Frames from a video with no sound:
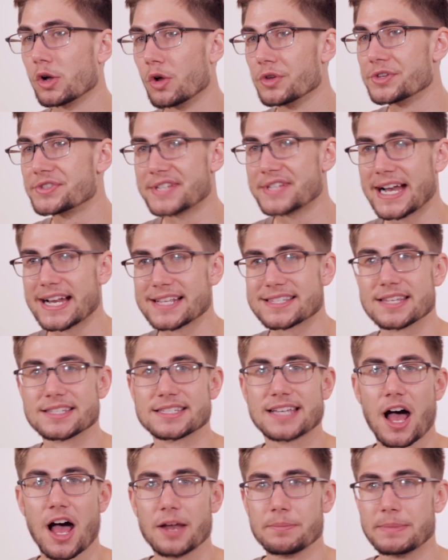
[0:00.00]
gold status
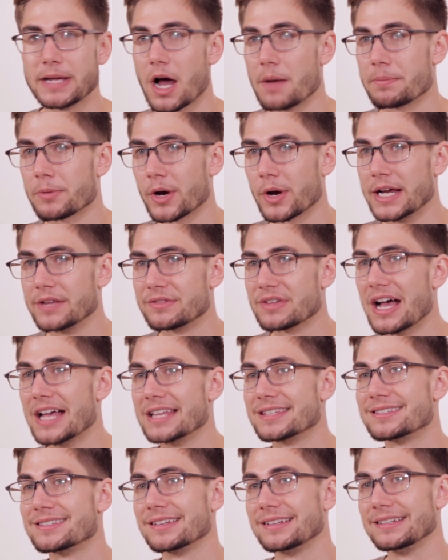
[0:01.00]
has gotten me upgrades
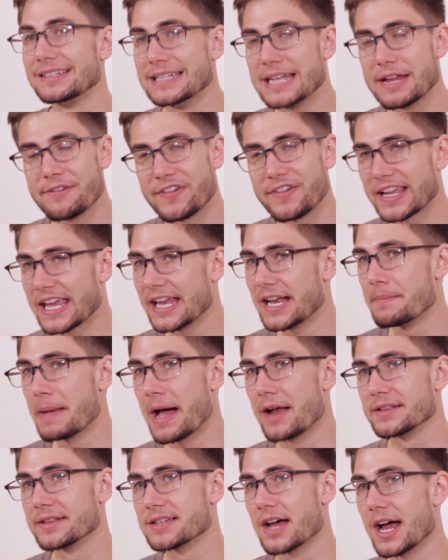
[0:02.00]
a significant
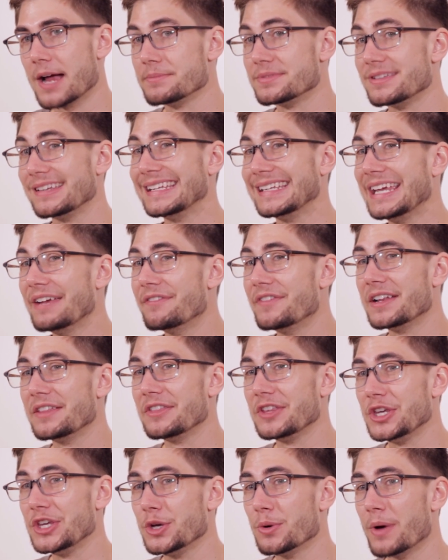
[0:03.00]
amount of times, and even in
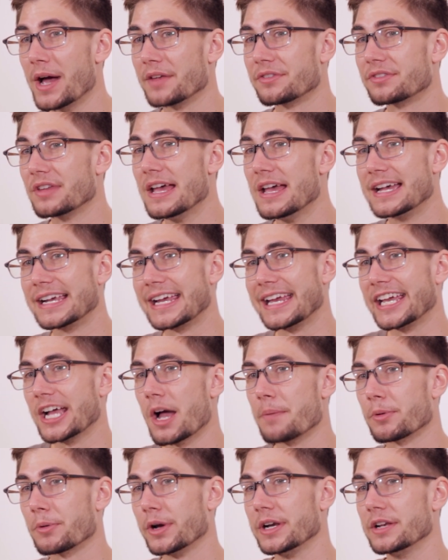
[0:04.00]
the US, getting
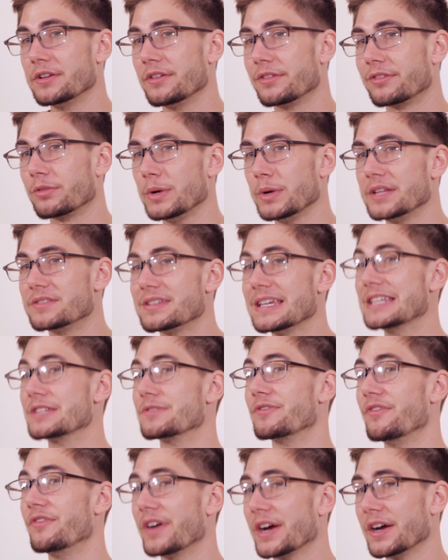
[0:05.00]
upgraded to suites
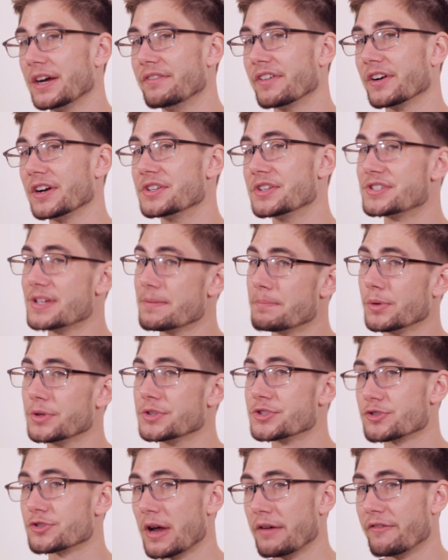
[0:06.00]
is very simple
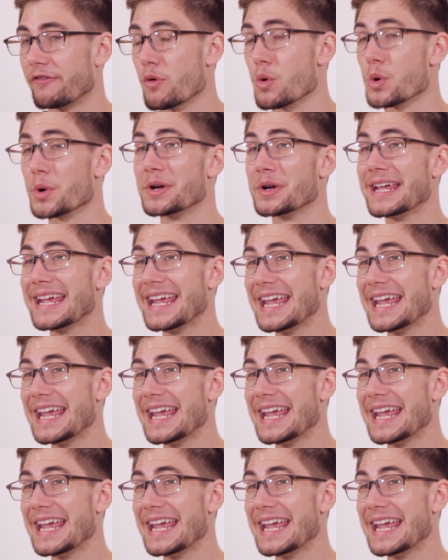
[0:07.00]
and straightforward